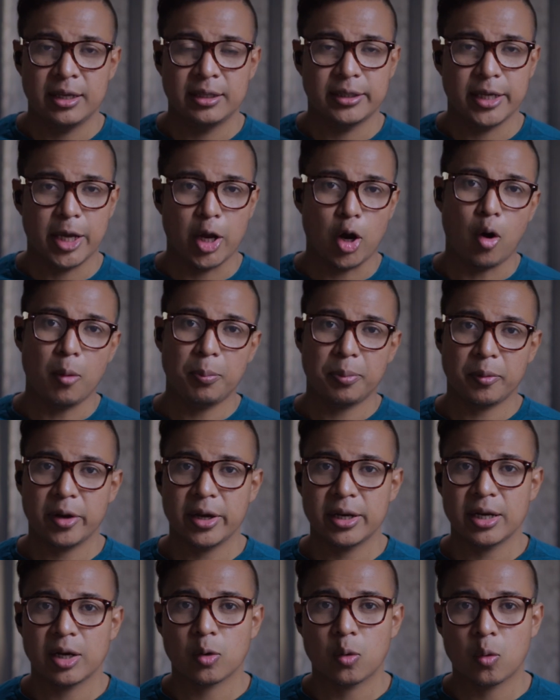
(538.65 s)
They
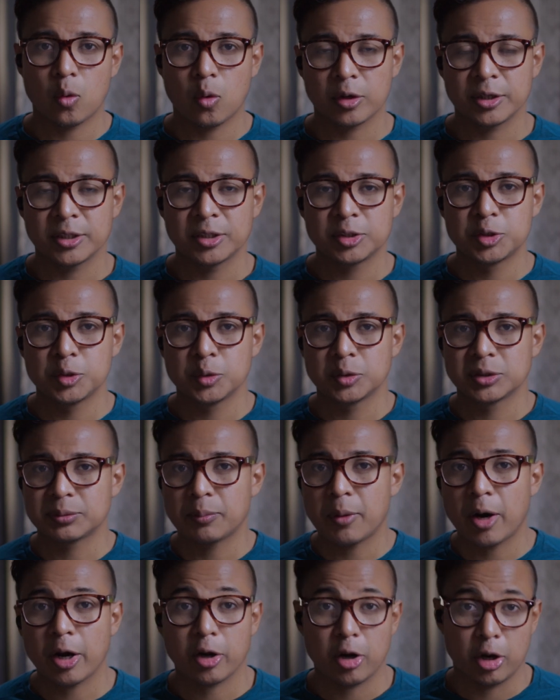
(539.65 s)
operate according to
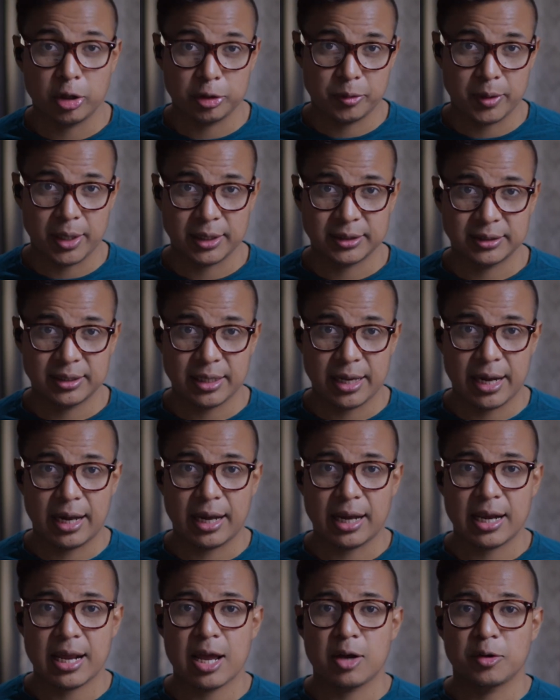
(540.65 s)
smart contracts that
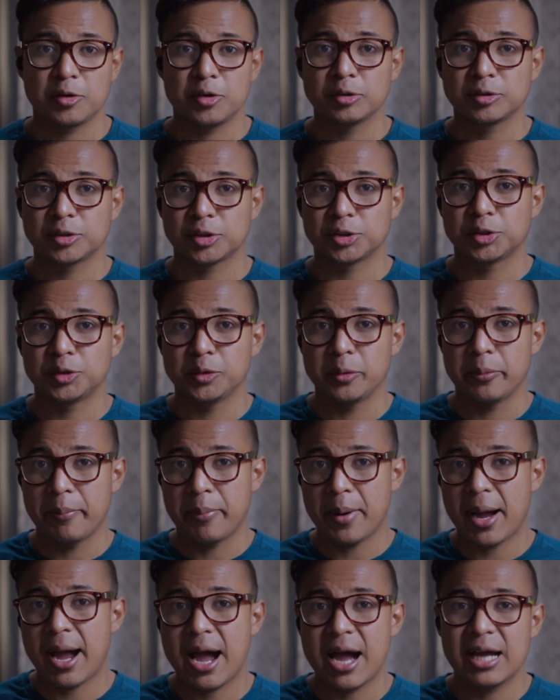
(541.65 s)
allow users to
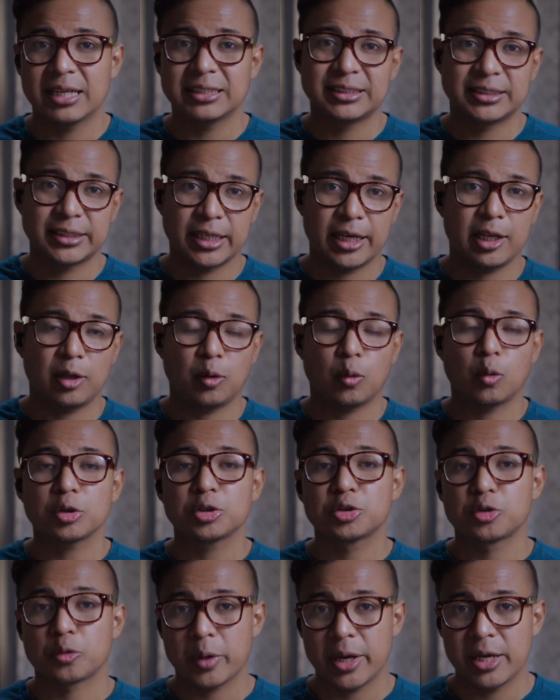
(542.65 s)
buy, sell, or
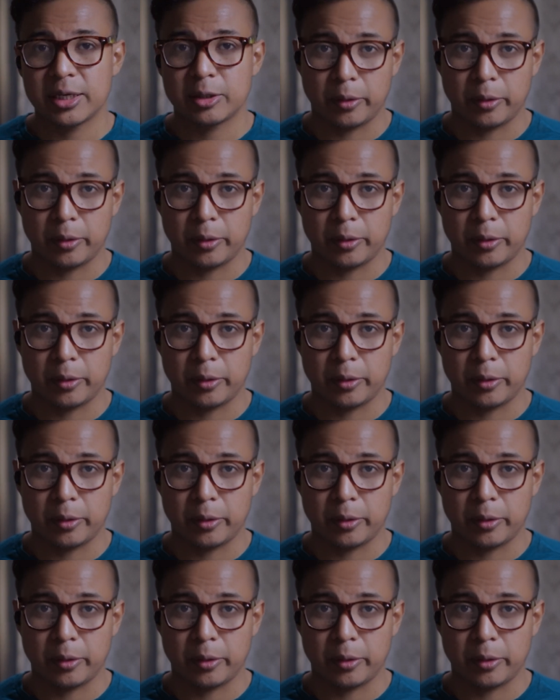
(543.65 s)
trade